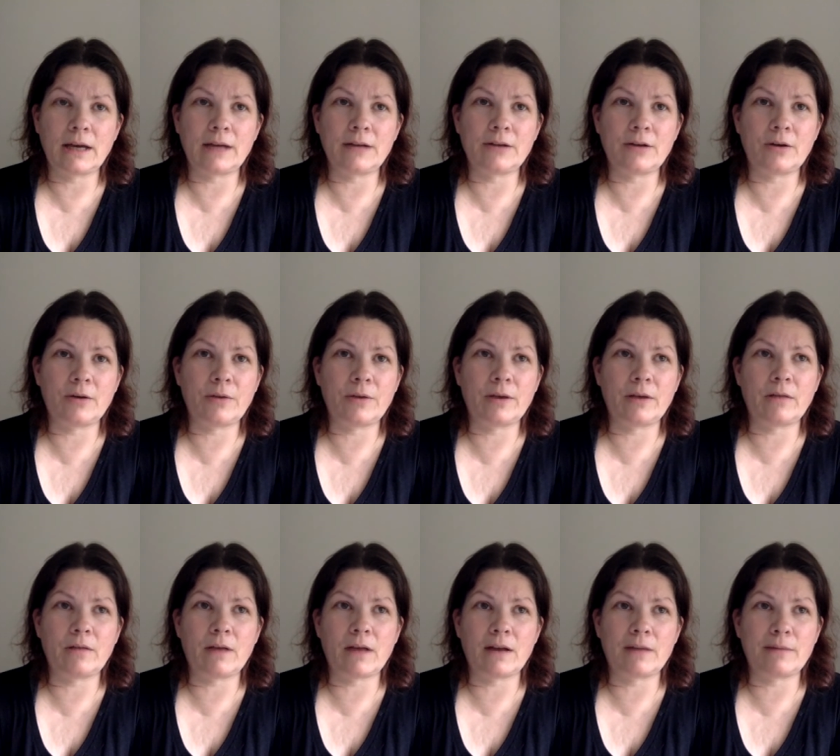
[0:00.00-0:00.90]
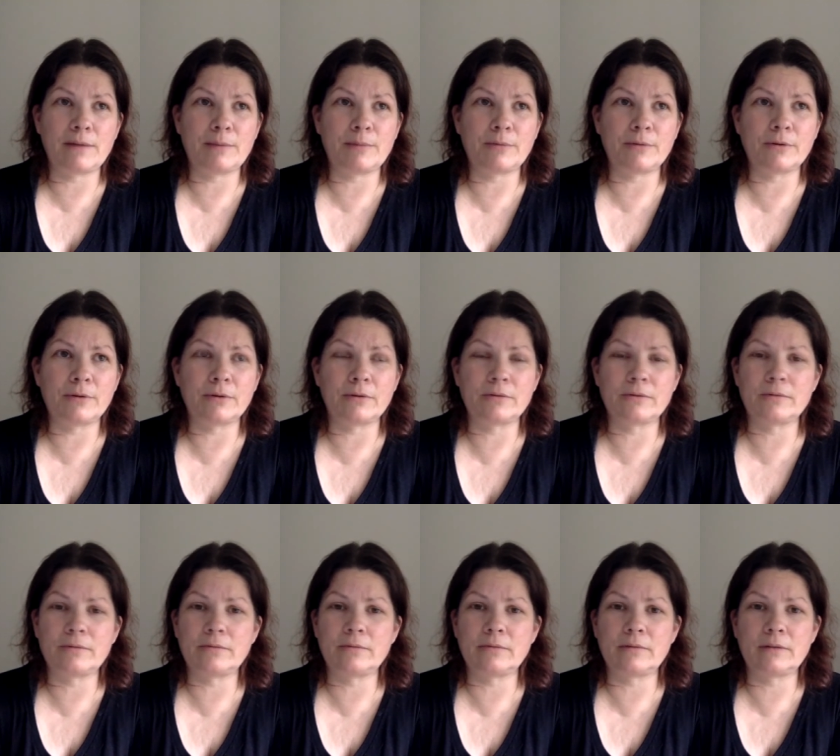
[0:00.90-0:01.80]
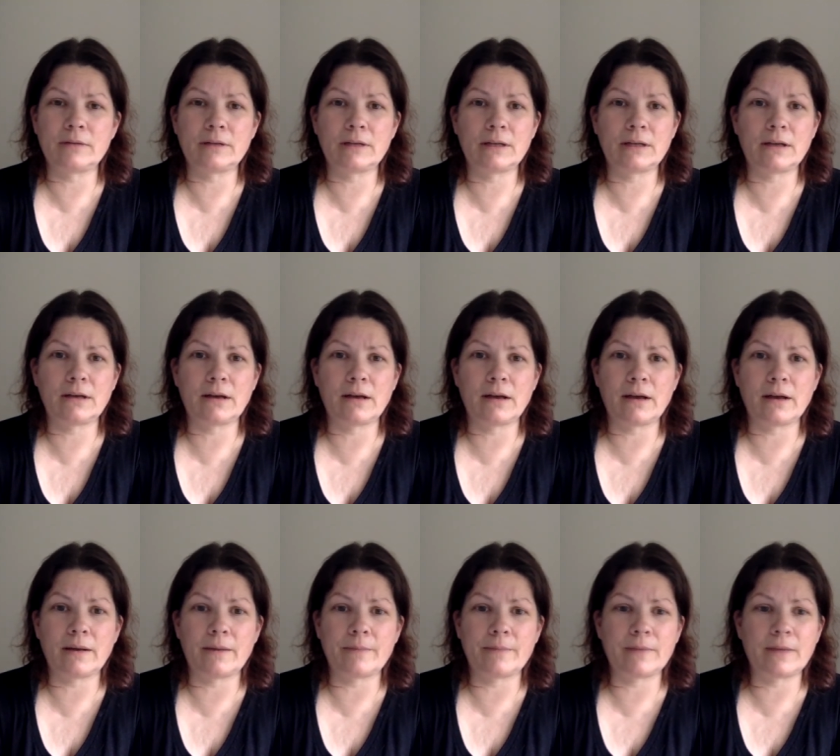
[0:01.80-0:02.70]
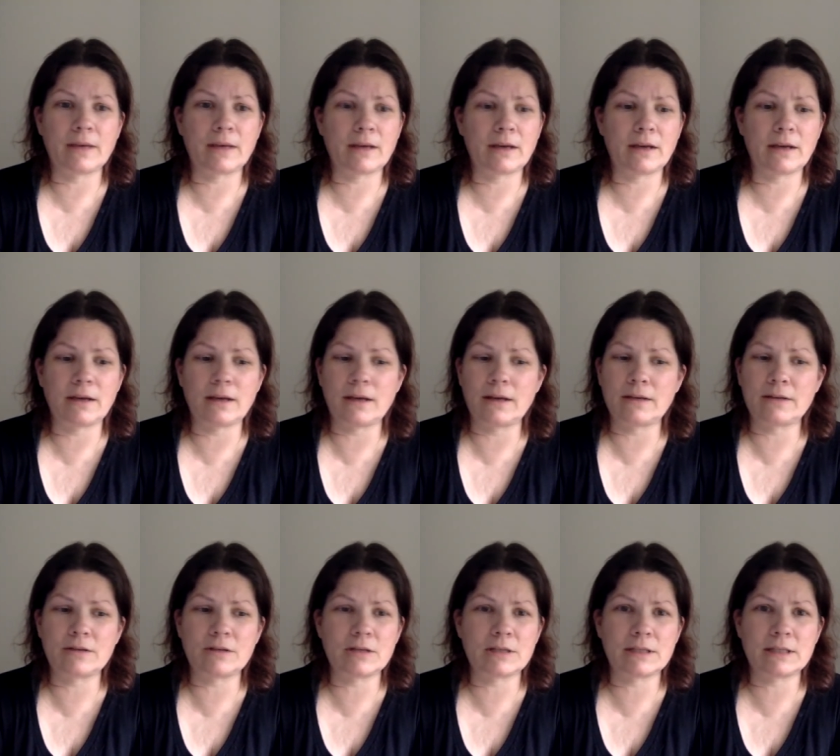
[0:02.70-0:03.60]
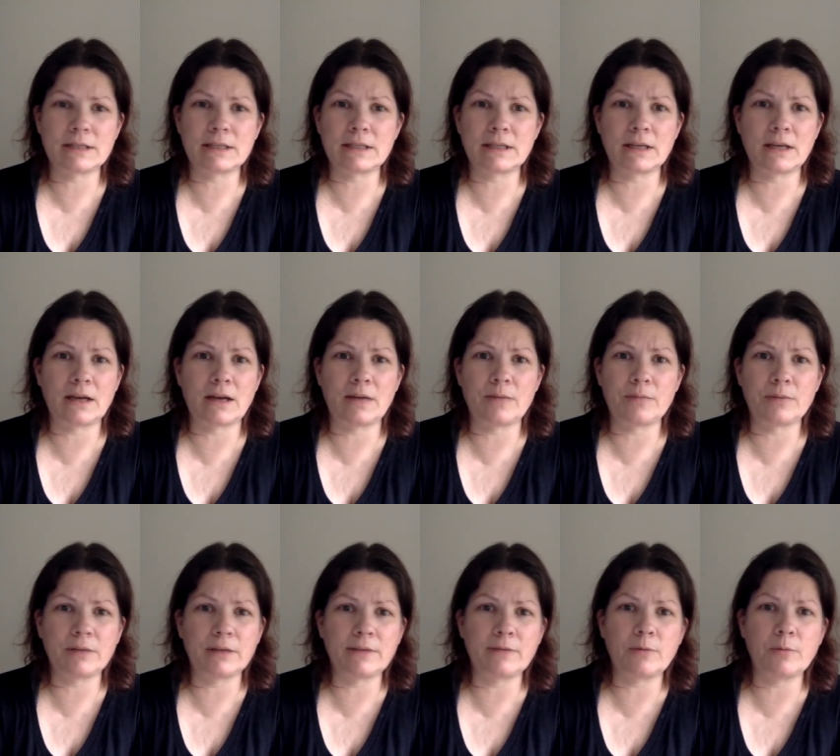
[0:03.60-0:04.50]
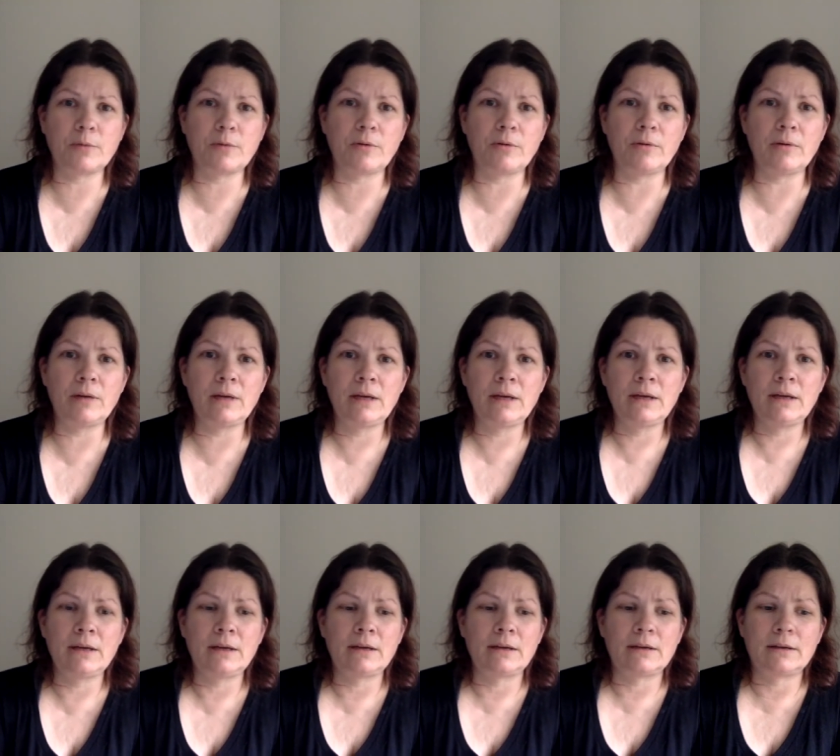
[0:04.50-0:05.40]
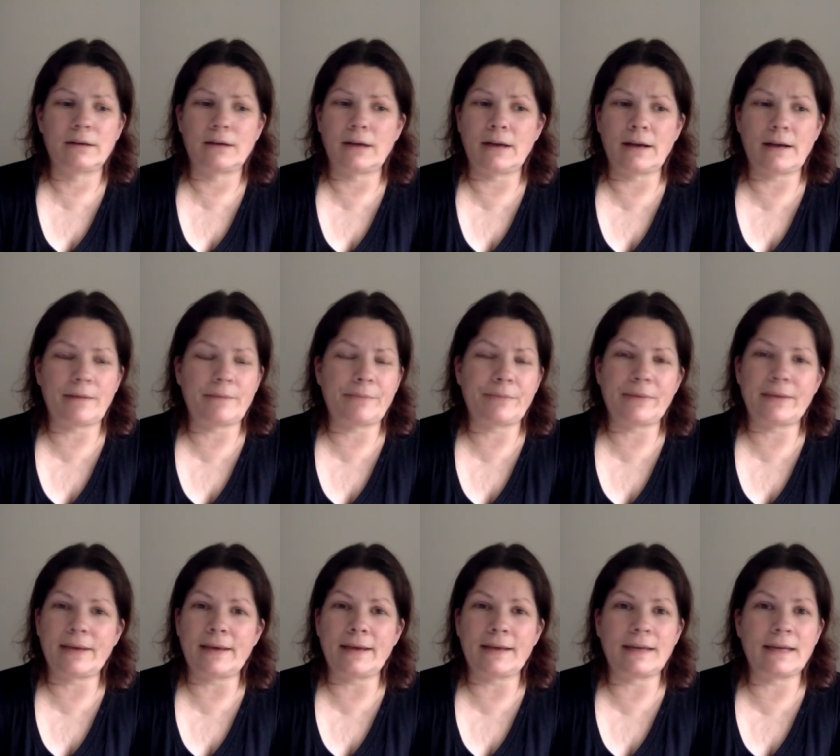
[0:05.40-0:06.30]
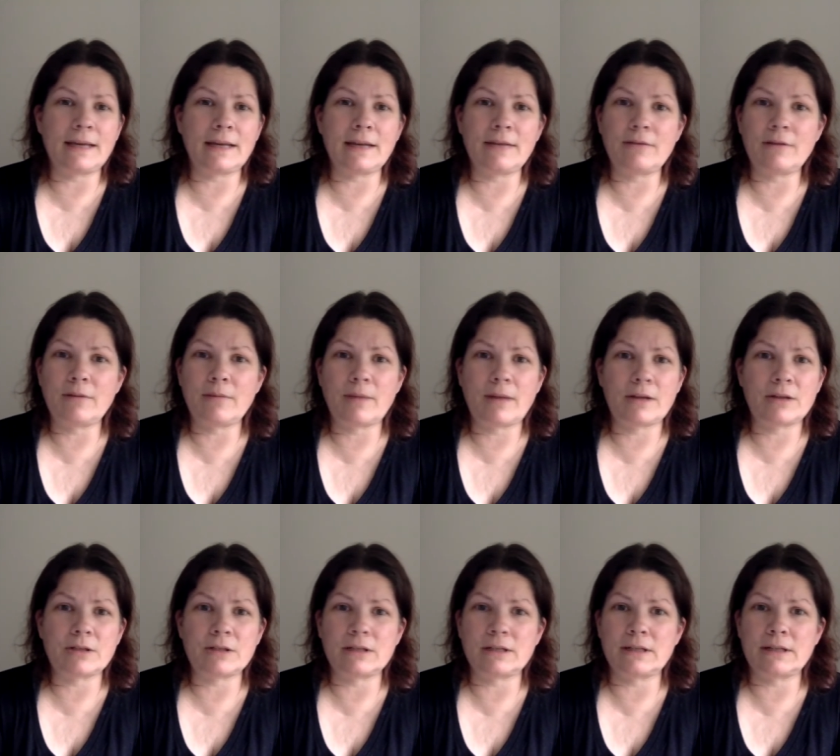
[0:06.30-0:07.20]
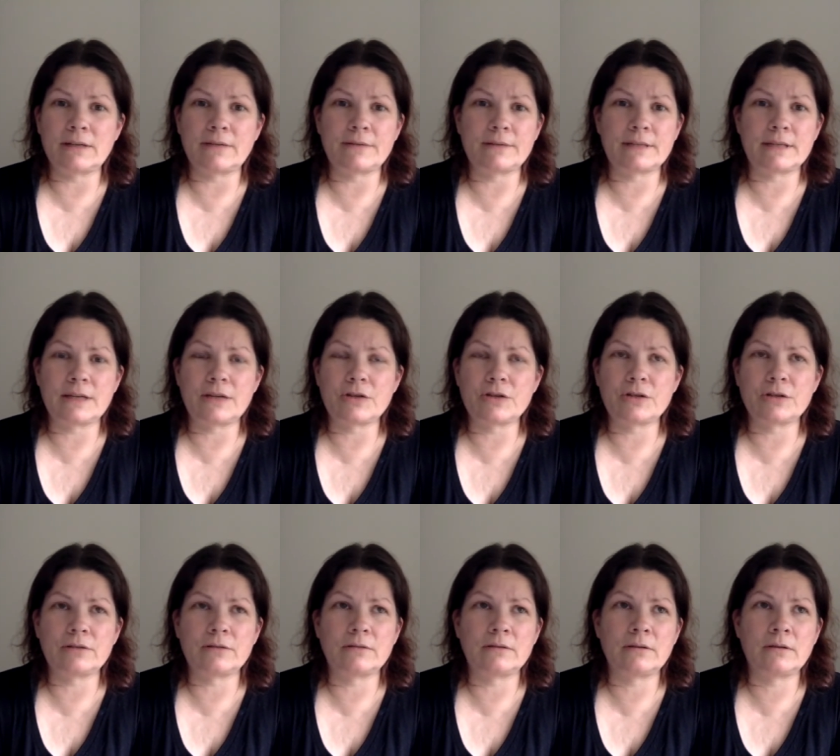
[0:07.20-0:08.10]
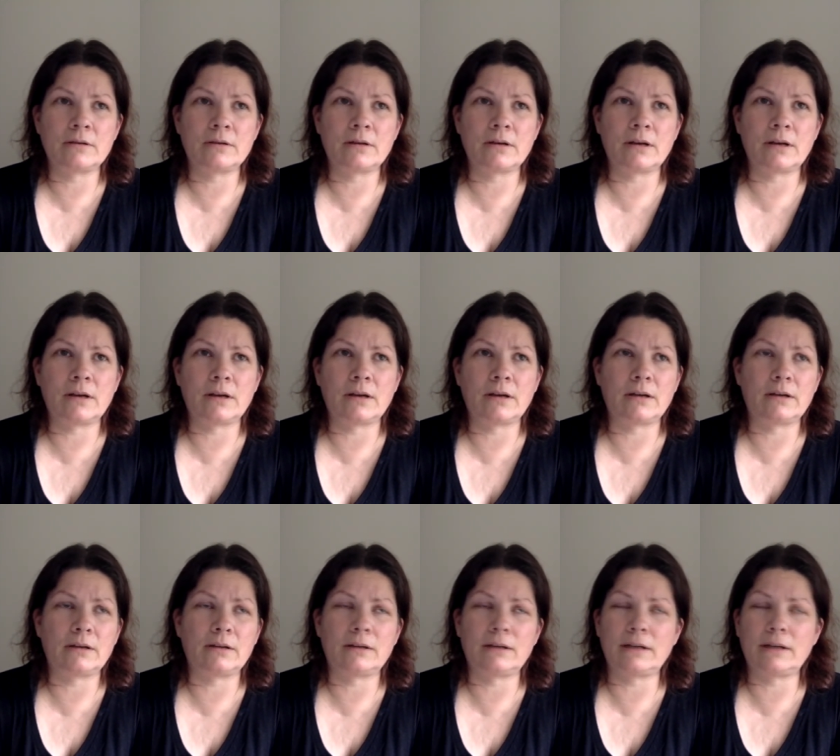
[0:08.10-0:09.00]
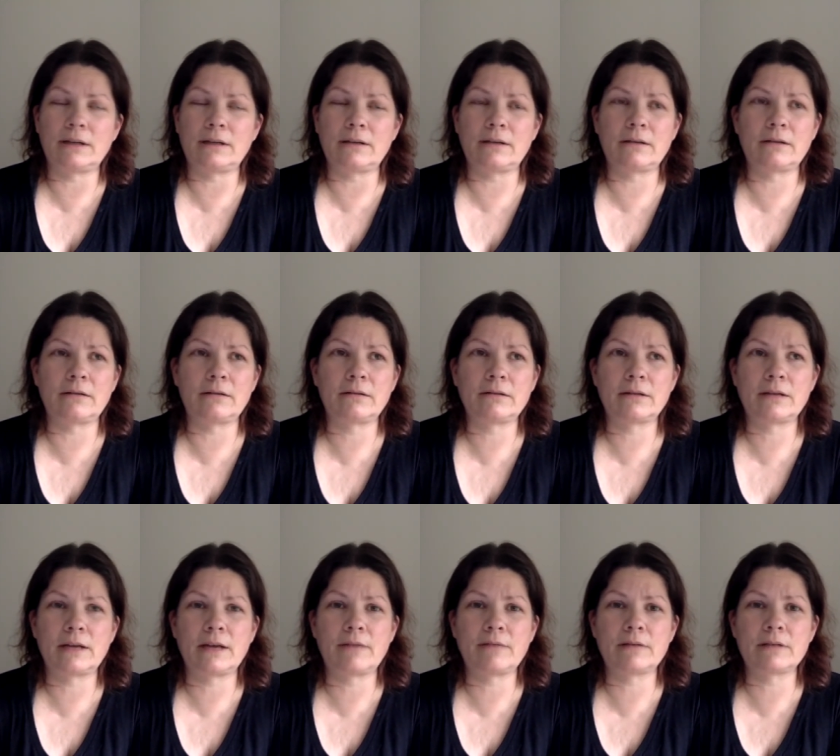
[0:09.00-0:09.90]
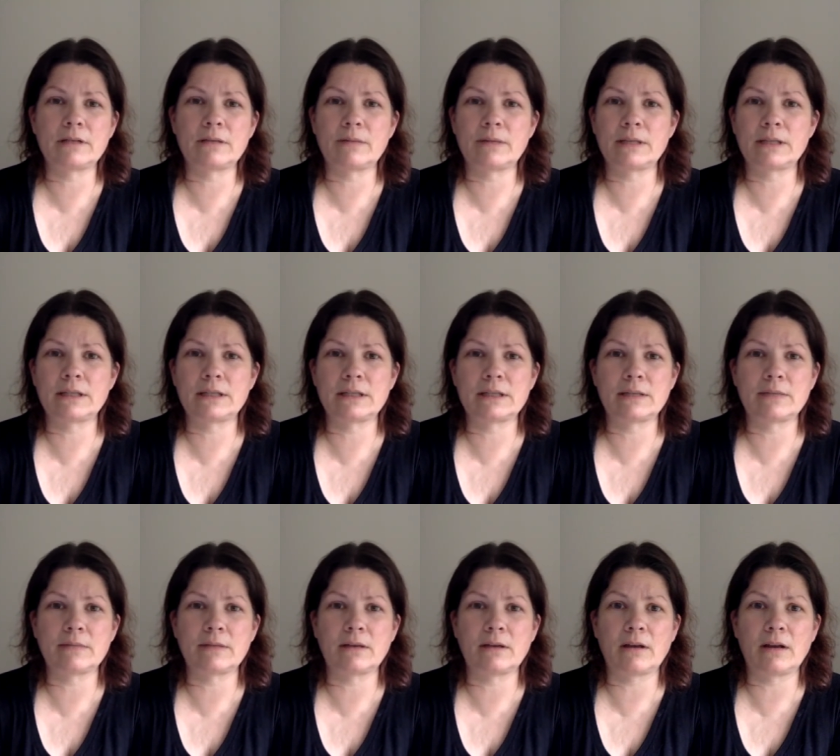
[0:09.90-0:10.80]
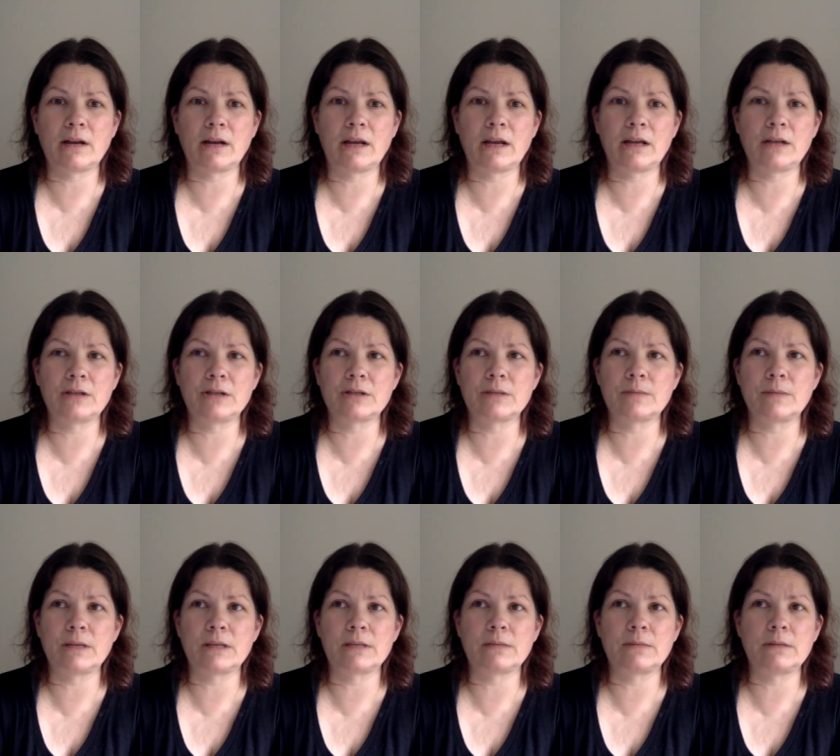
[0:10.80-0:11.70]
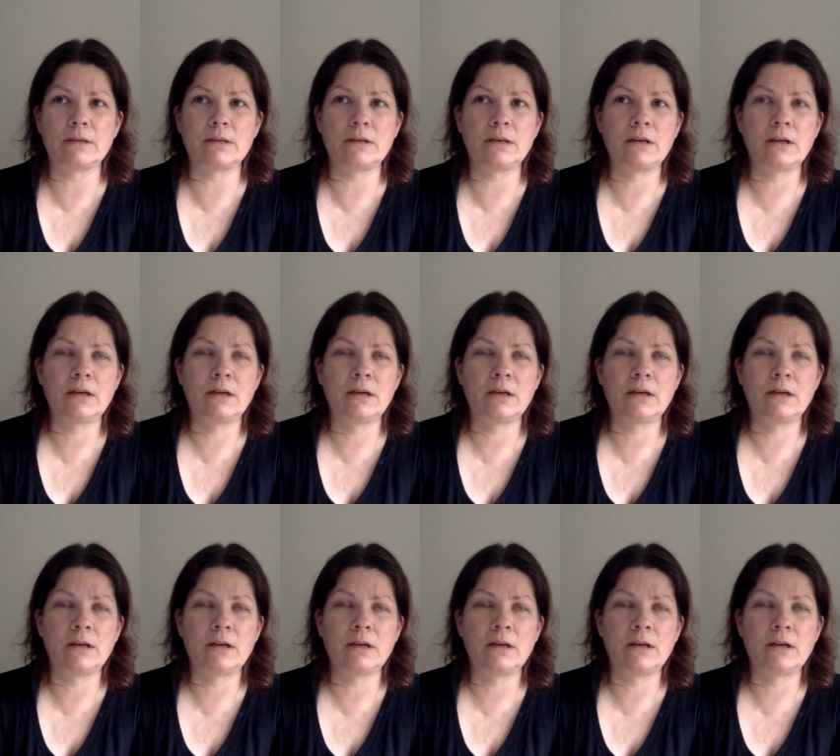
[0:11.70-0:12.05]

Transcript: know that a lot of people are, it's just unbelievable. I can't even imagine the devastation. Every time I see something on it, it just makes me